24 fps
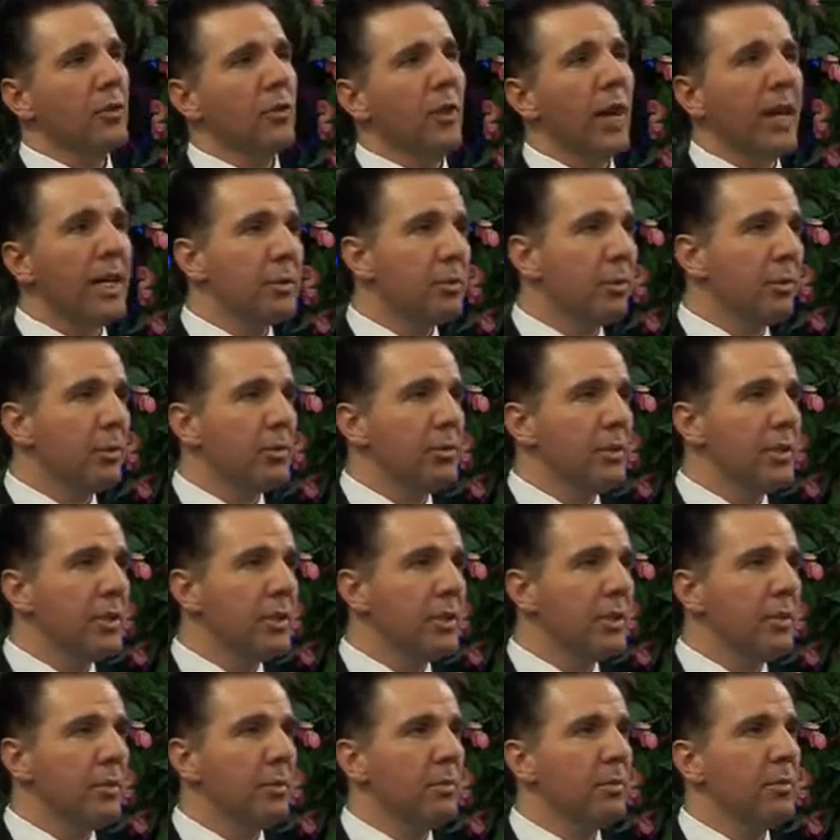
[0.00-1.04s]
and transport
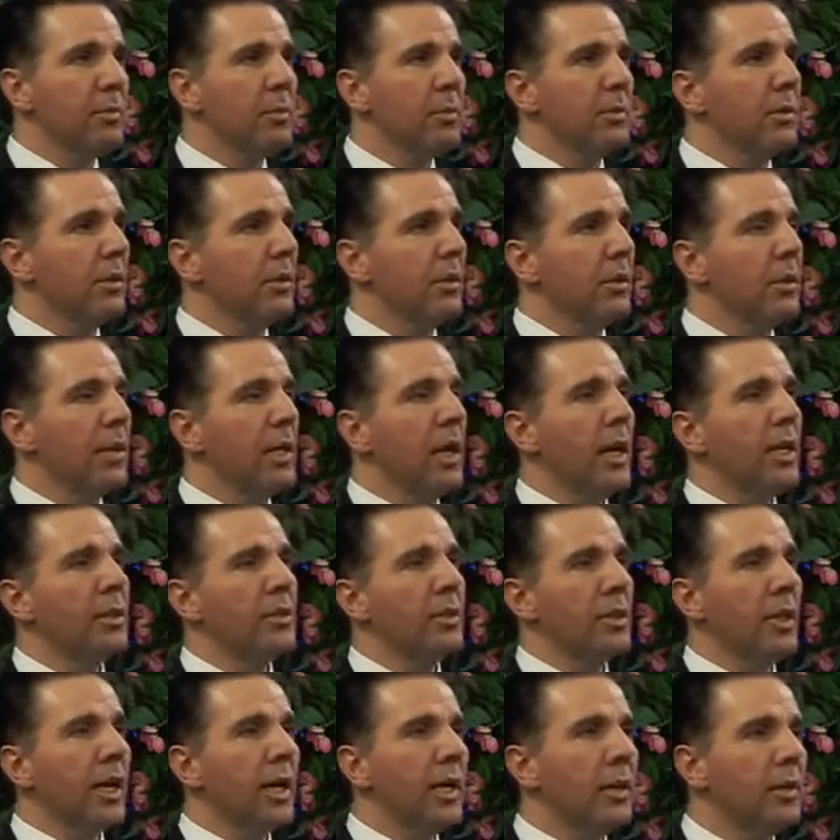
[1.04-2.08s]
systems. It
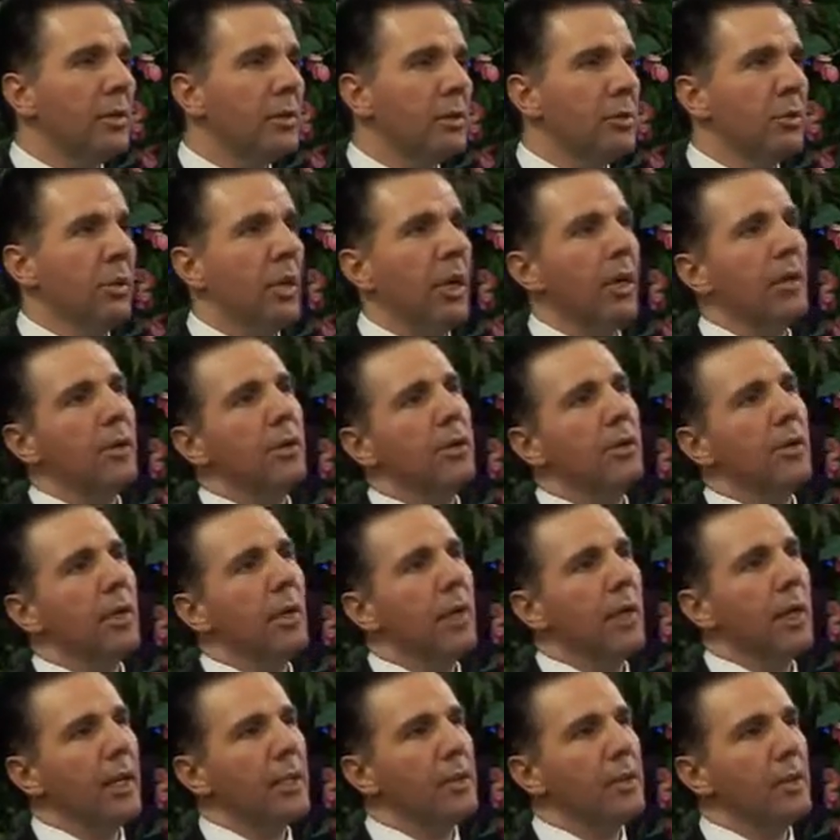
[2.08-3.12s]
has gates to enter
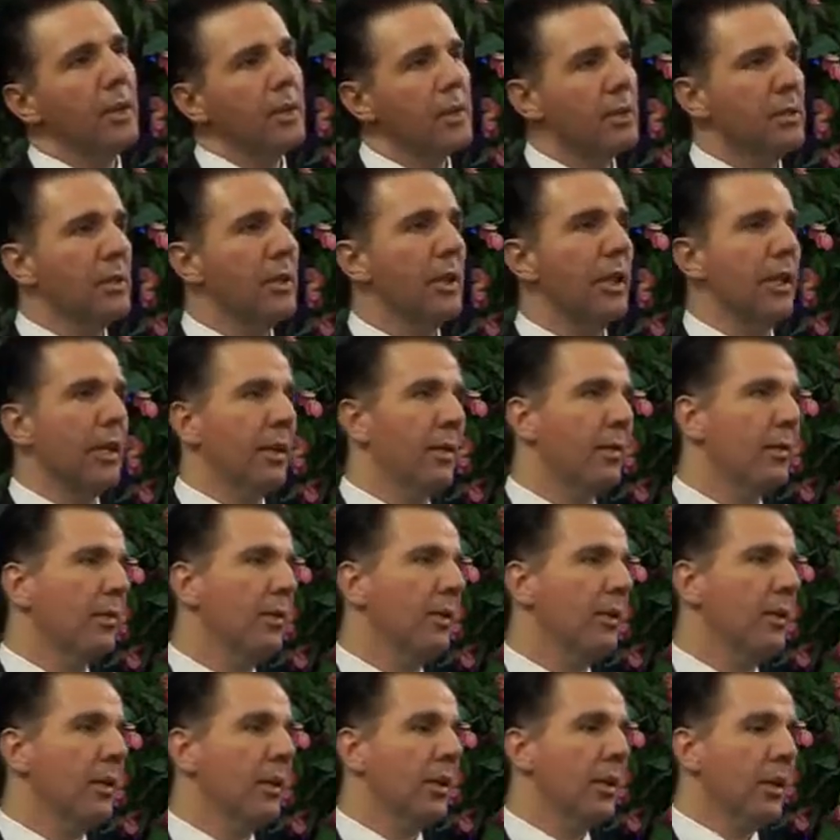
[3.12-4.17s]
and exit the city.
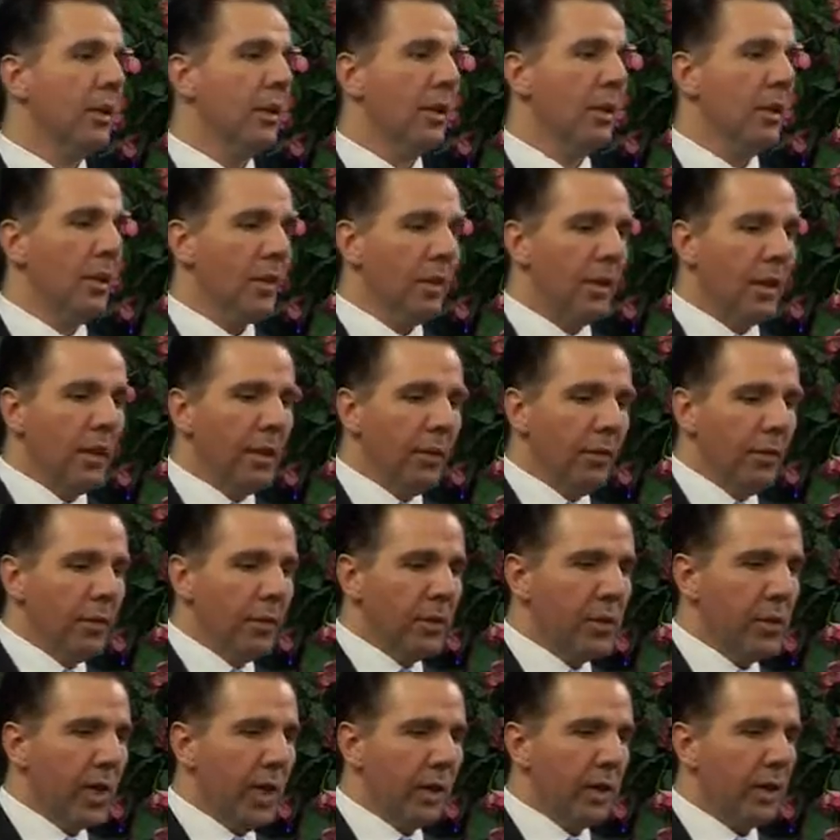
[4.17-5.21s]

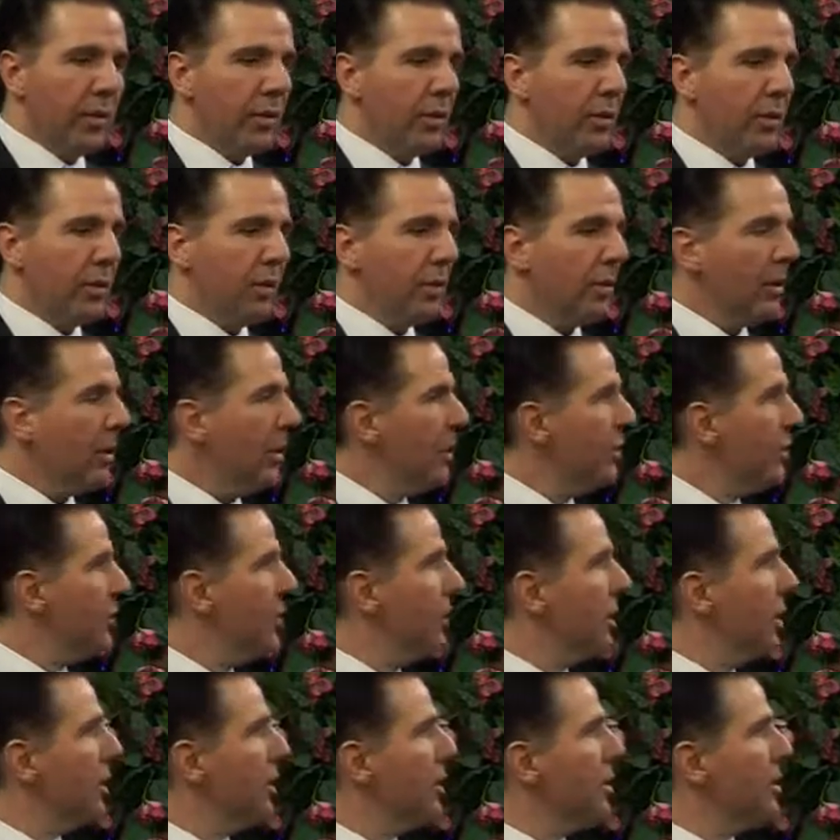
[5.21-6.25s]
If you check a
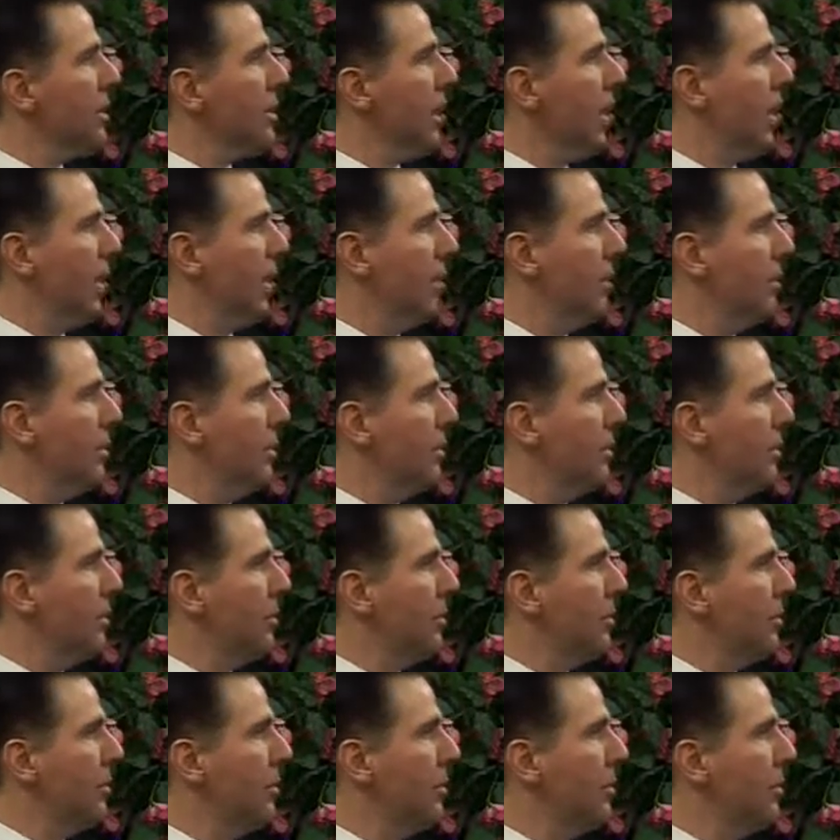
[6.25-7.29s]
single cell,
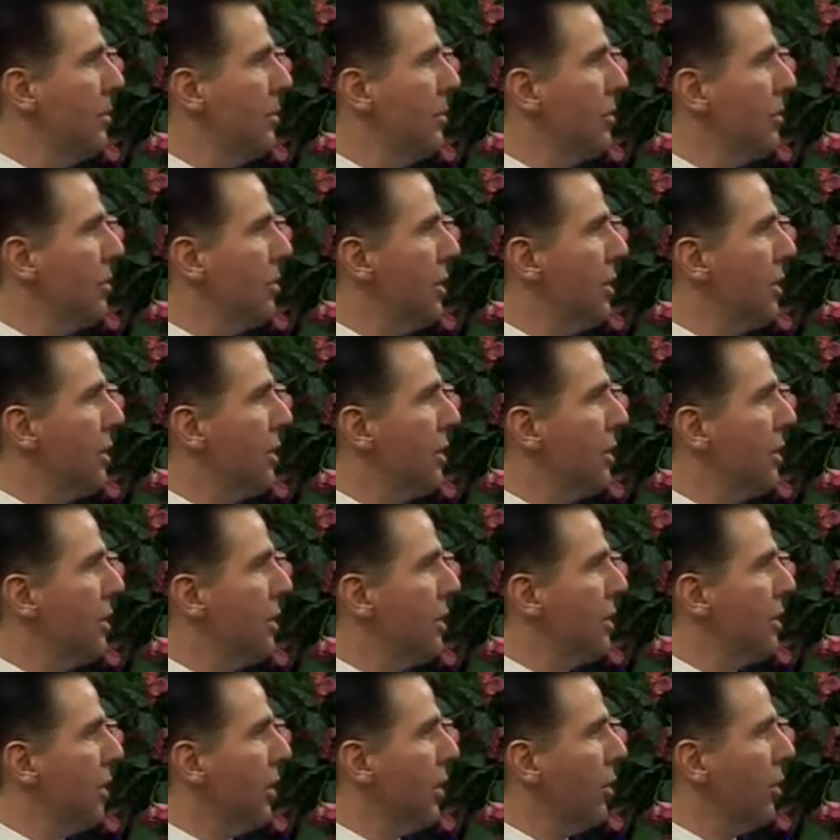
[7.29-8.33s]
you see a
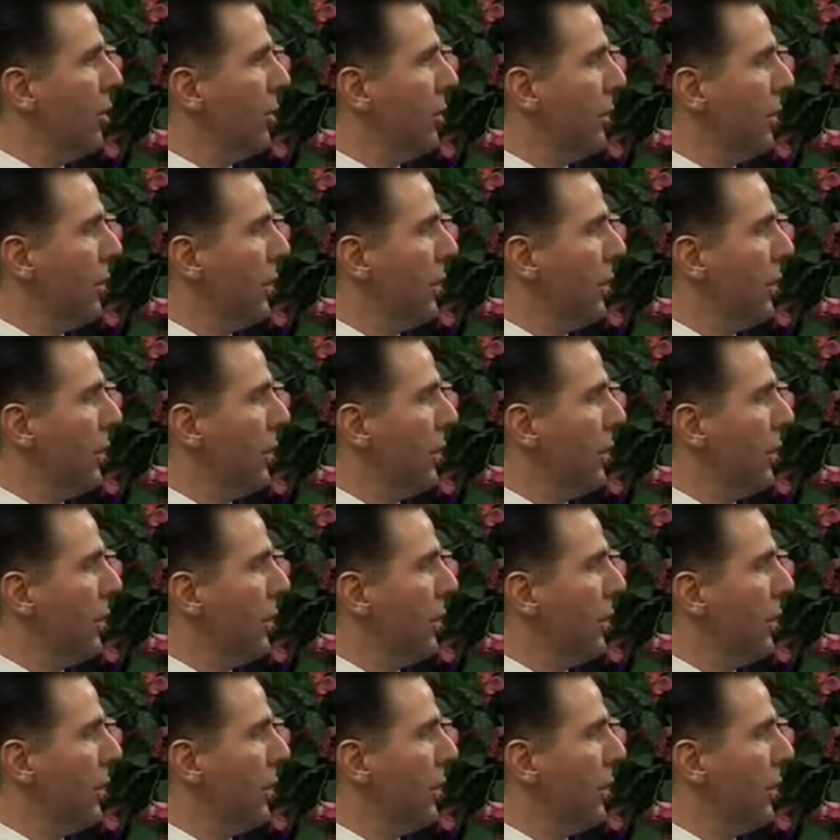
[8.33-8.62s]
single cell